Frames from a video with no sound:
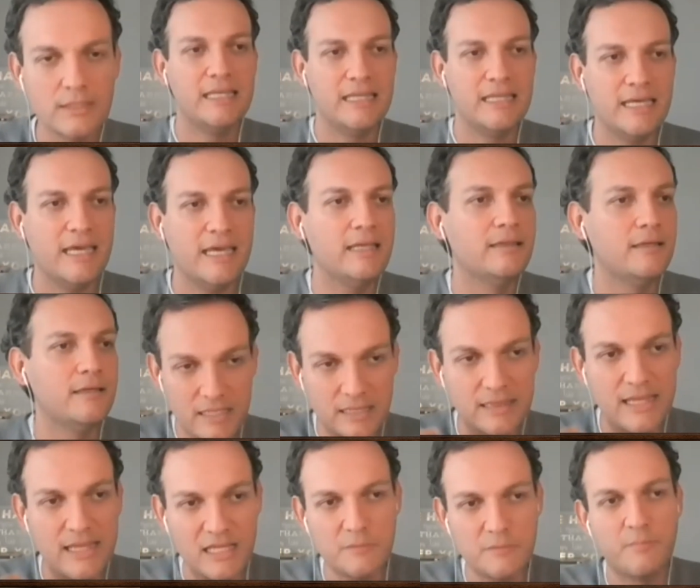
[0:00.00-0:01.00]
And again, in
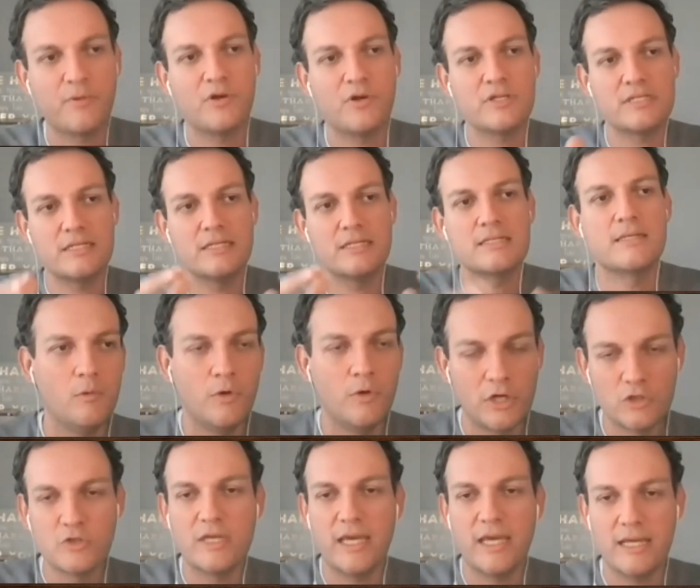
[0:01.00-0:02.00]
that process,
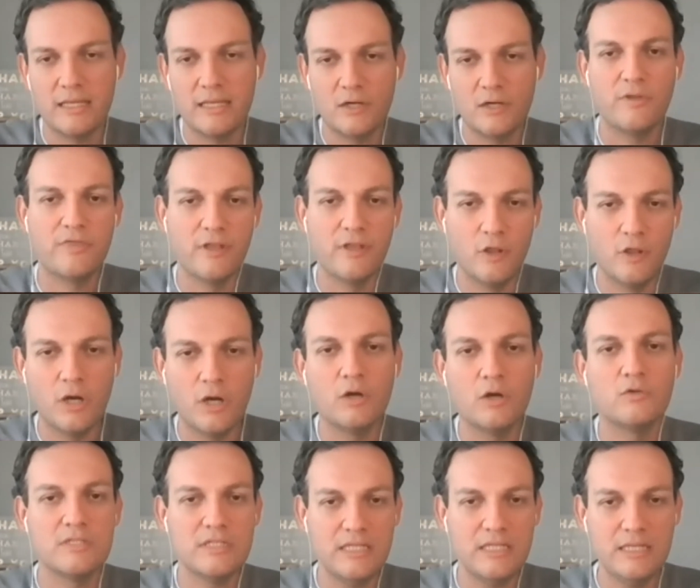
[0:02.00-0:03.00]
work together with the local
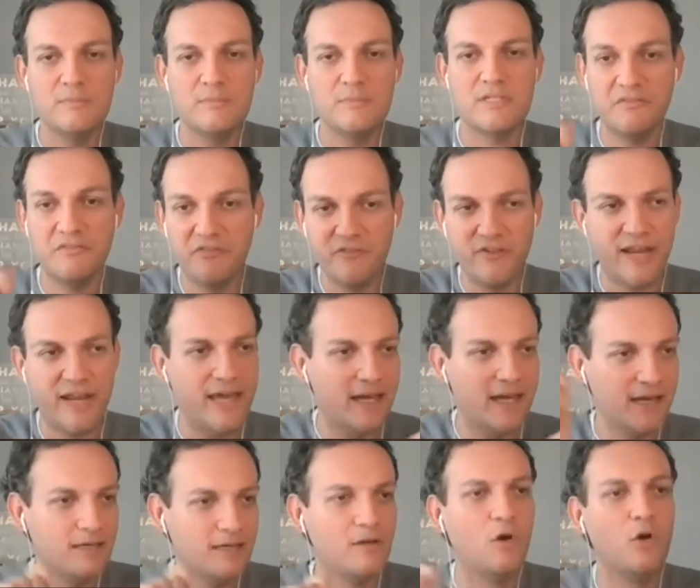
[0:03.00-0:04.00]
teams and flag
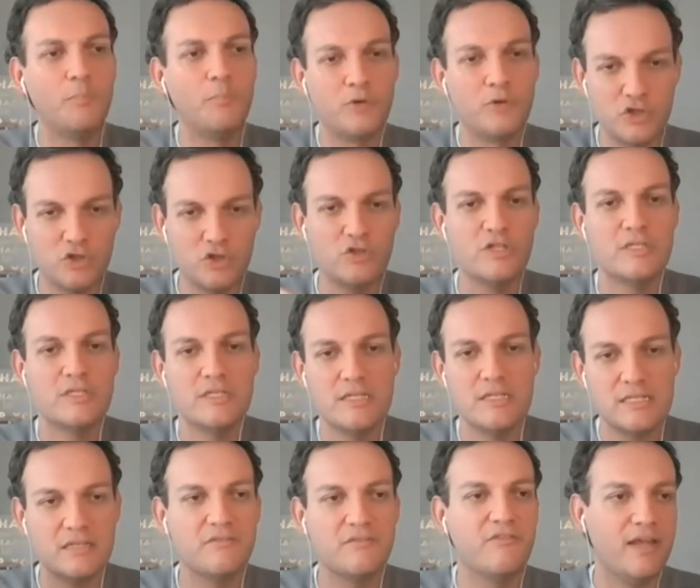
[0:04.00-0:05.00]
opportunities
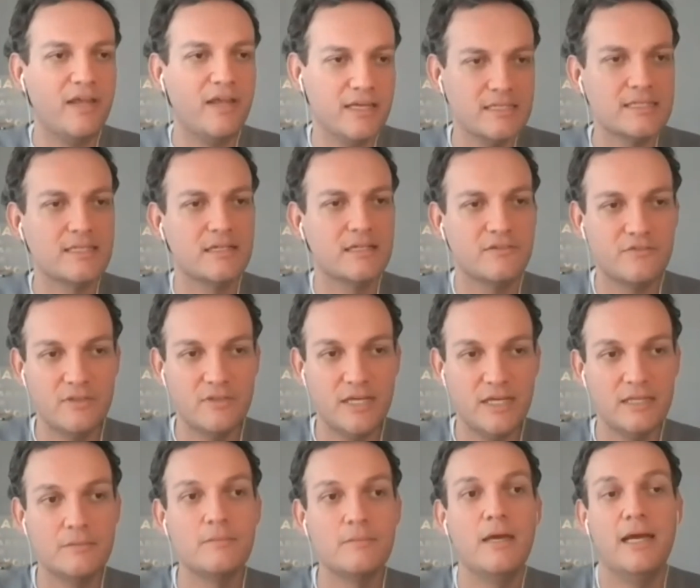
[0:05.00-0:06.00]
and flag stuff
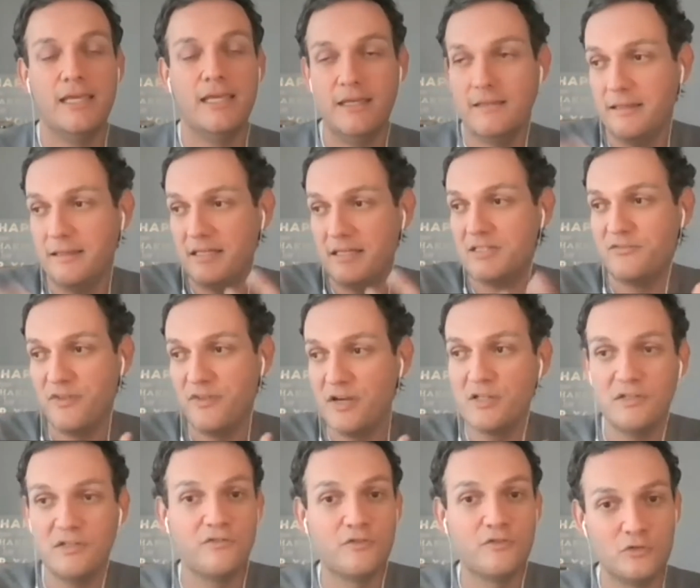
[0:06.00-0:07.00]
that, again, it's very
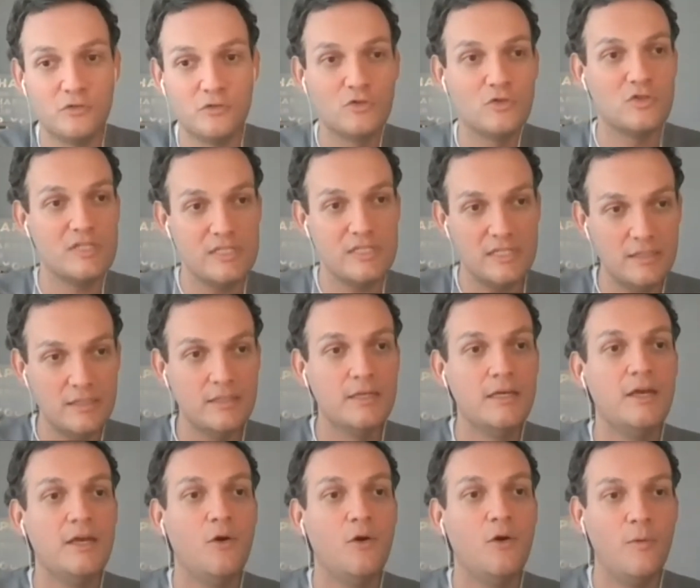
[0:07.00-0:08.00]
difficult to see
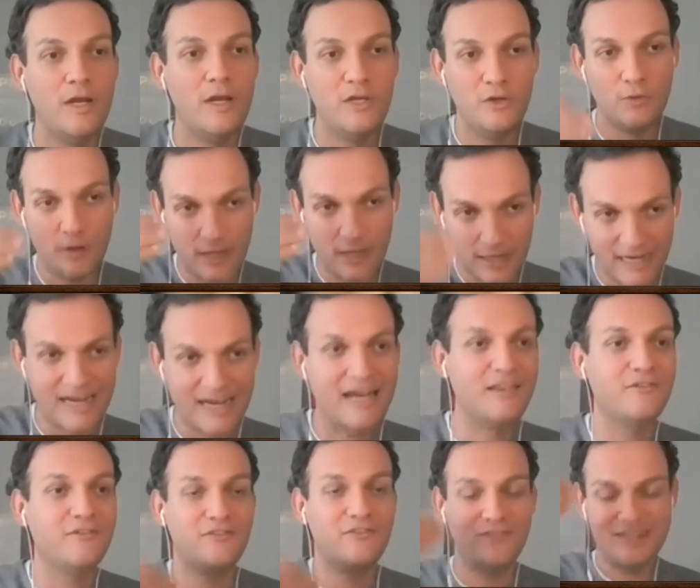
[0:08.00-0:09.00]
when you are
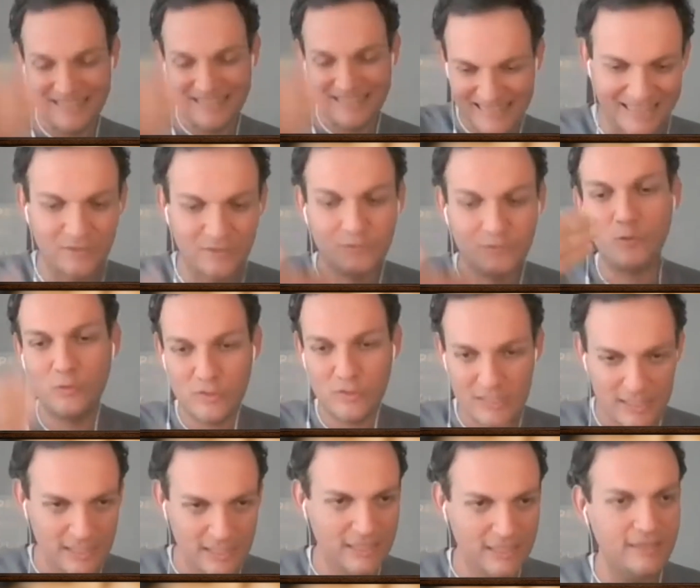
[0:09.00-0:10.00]
kind of in that
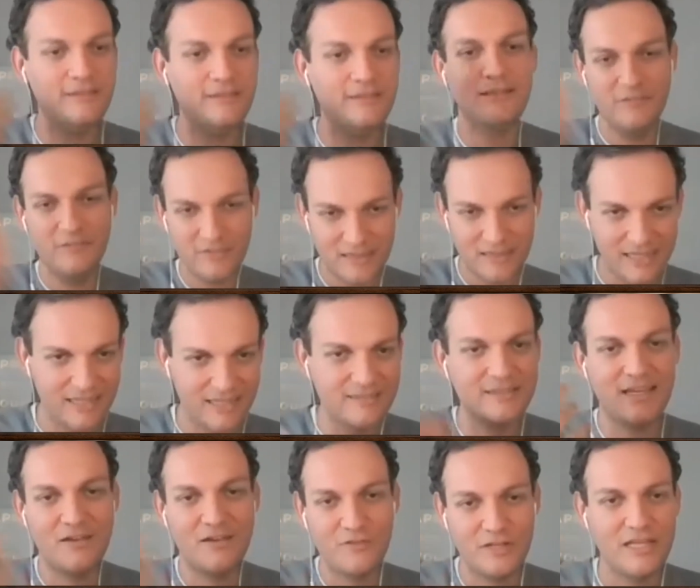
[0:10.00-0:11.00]
routine, living that on
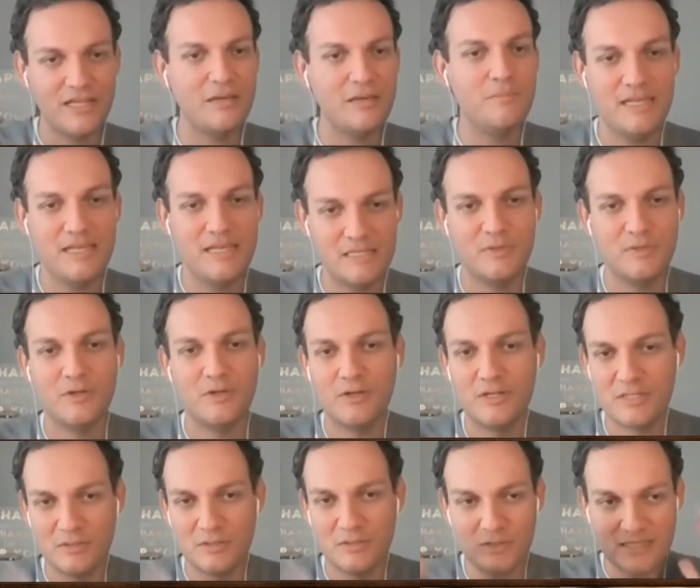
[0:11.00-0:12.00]
an everyday basis,
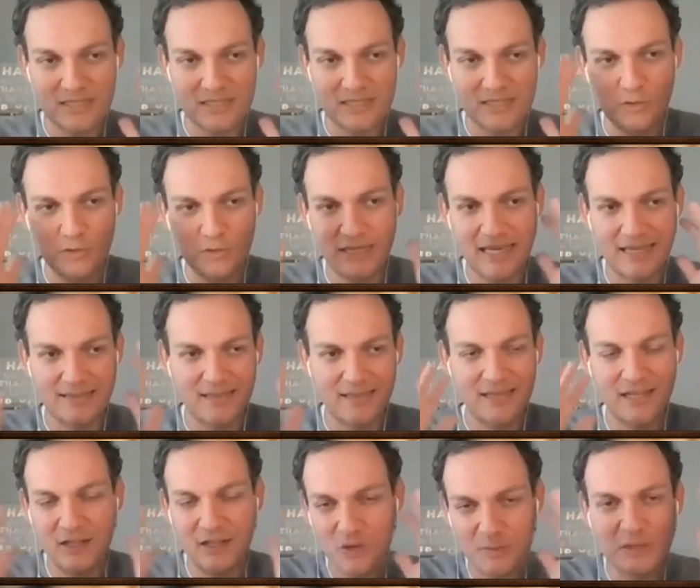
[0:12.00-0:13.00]
because you start to get
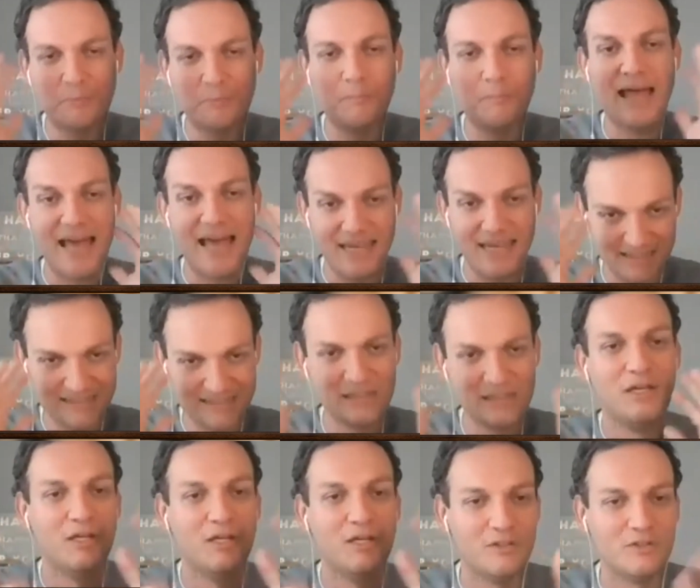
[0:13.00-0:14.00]
like a little bit blind
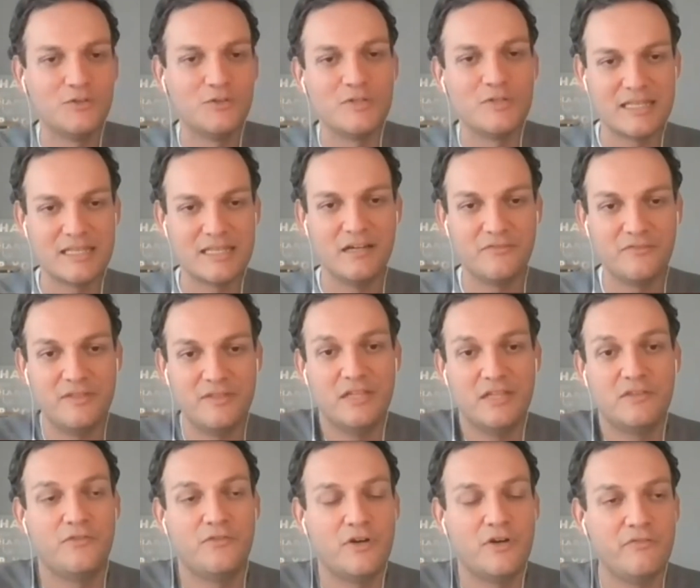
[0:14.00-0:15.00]
to stuff that
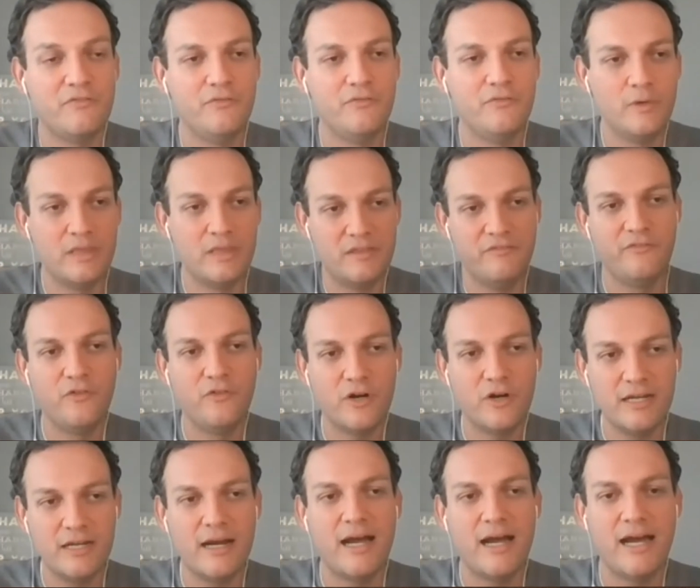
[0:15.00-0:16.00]
for
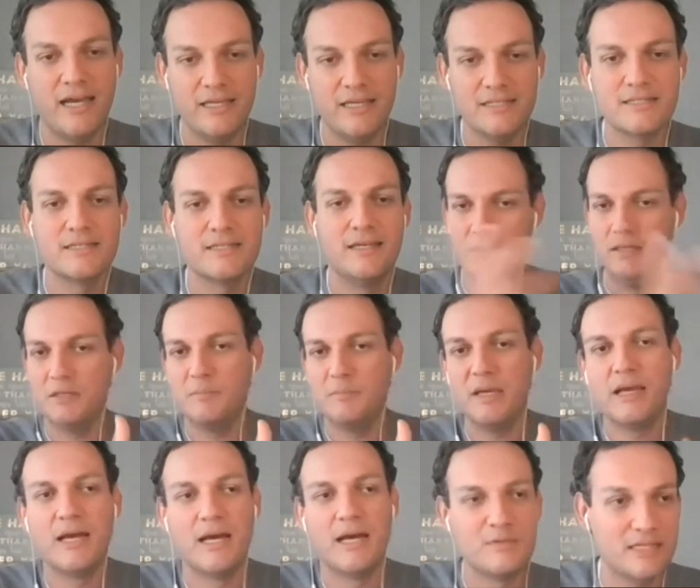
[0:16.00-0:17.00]
their eyes, it
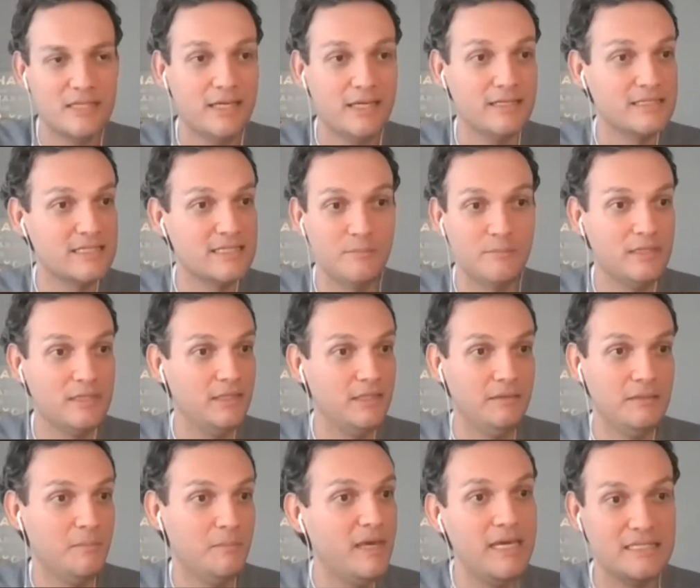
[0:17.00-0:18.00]
becomes like something
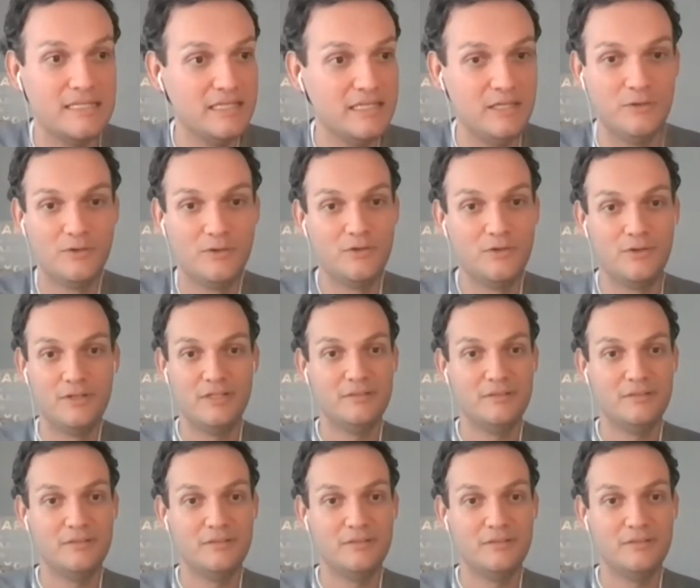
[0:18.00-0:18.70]
amazing or